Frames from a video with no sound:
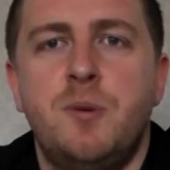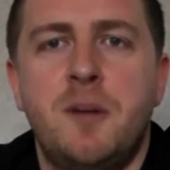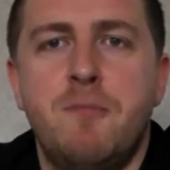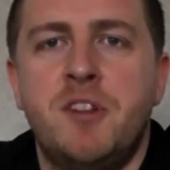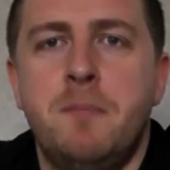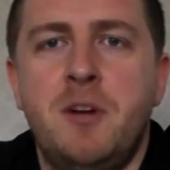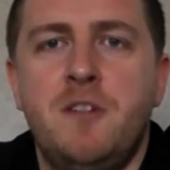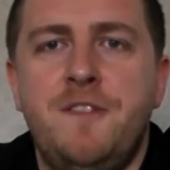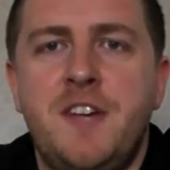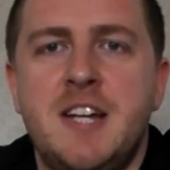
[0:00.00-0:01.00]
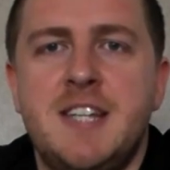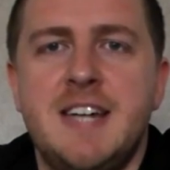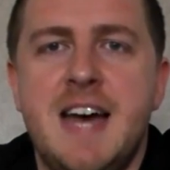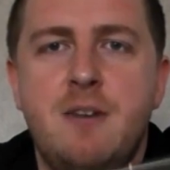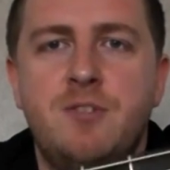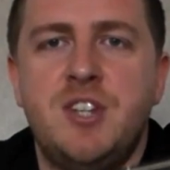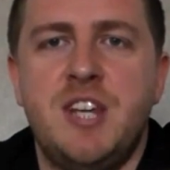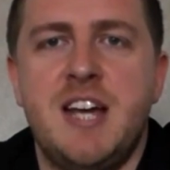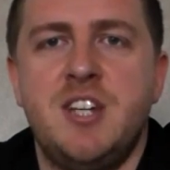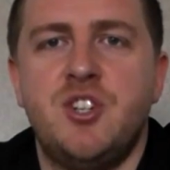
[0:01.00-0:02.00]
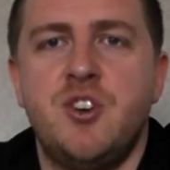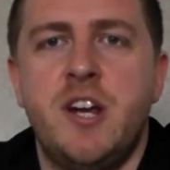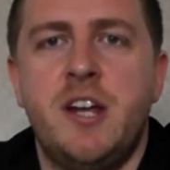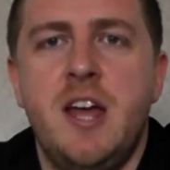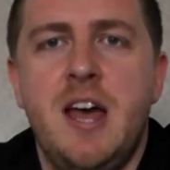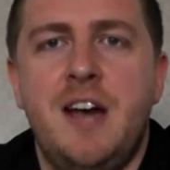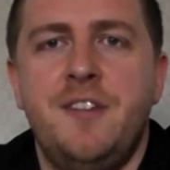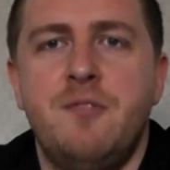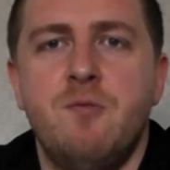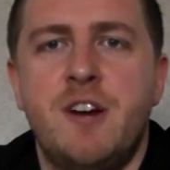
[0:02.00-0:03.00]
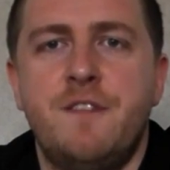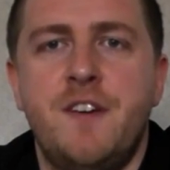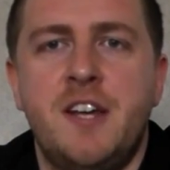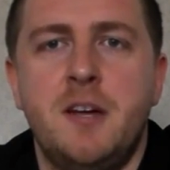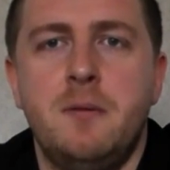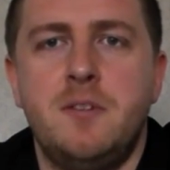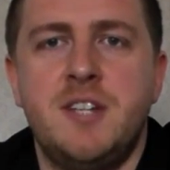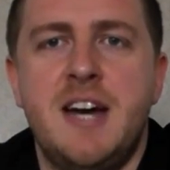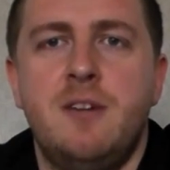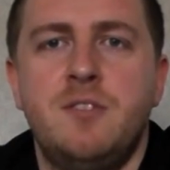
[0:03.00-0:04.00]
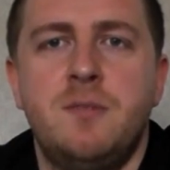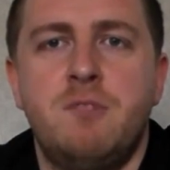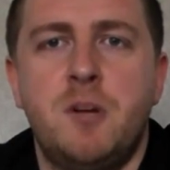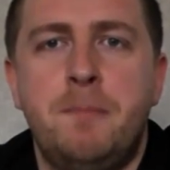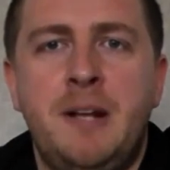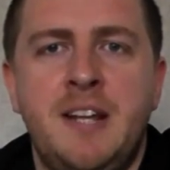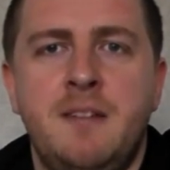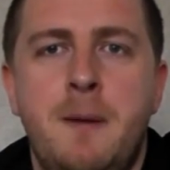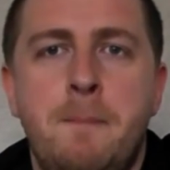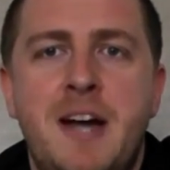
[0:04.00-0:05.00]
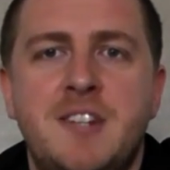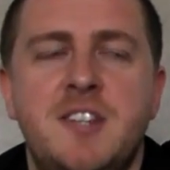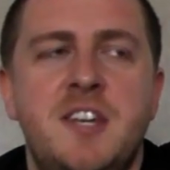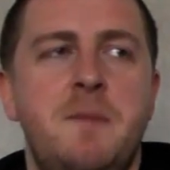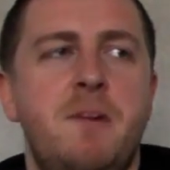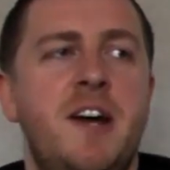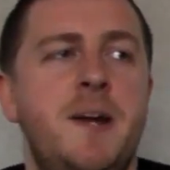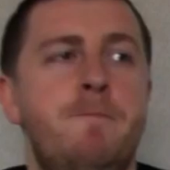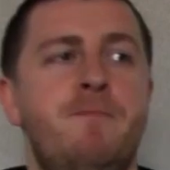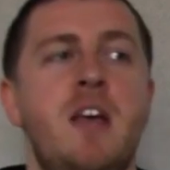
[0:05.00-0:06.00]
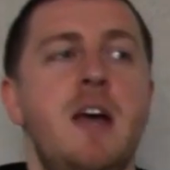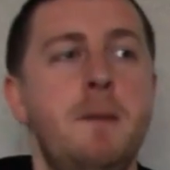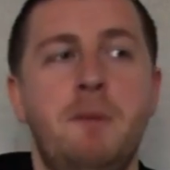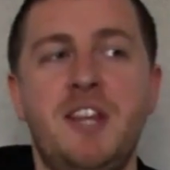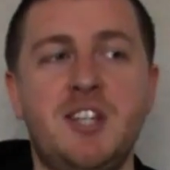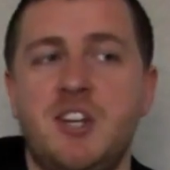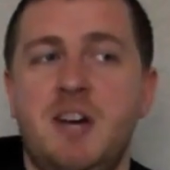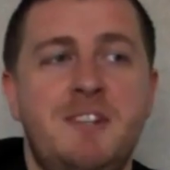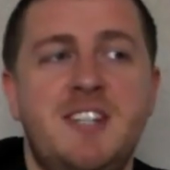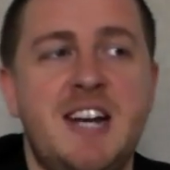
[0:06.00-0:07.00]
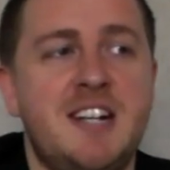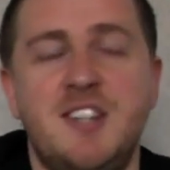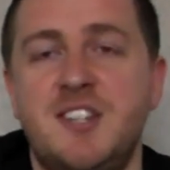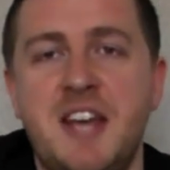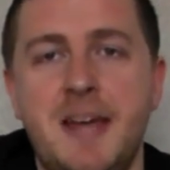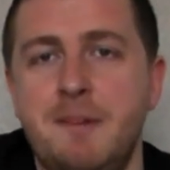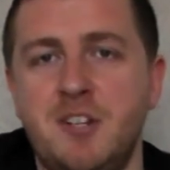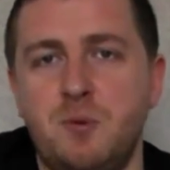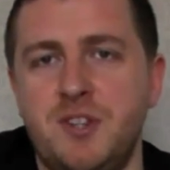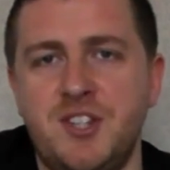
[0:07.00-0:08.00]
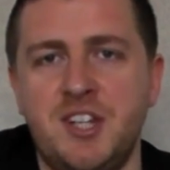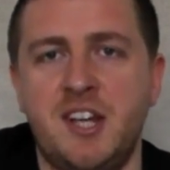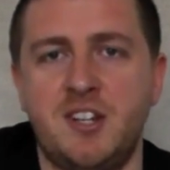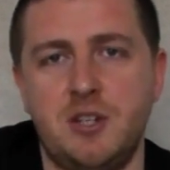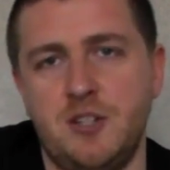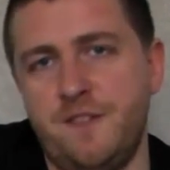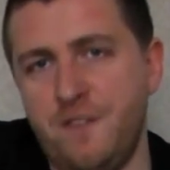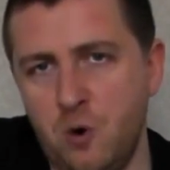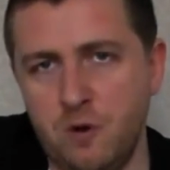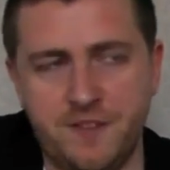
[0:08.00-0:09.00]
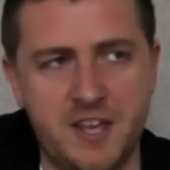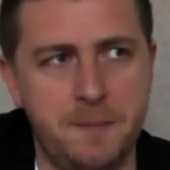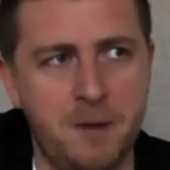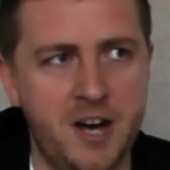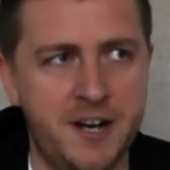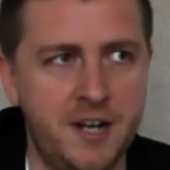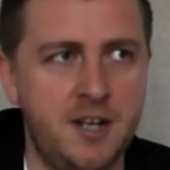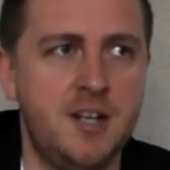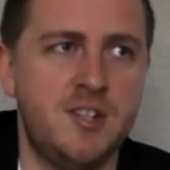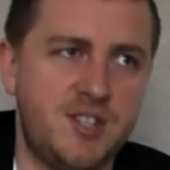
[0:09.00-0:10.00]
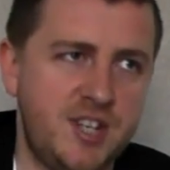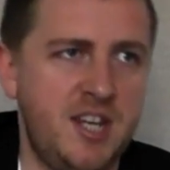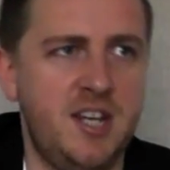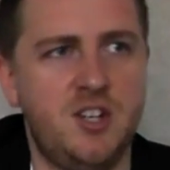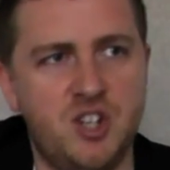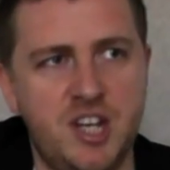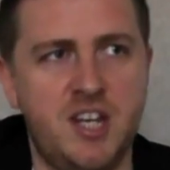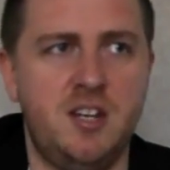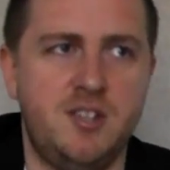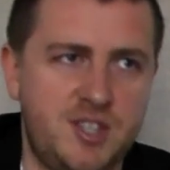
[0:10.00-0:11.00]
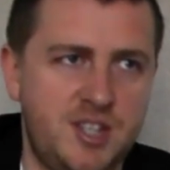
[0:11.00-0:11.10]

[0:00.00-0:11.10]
we're going to bring the middle finger down to the A string and then ring finger down to complete and back to the E minor. But this time it's exactly the same, but it's with the singing, so it's 4 of the E minor, C, G,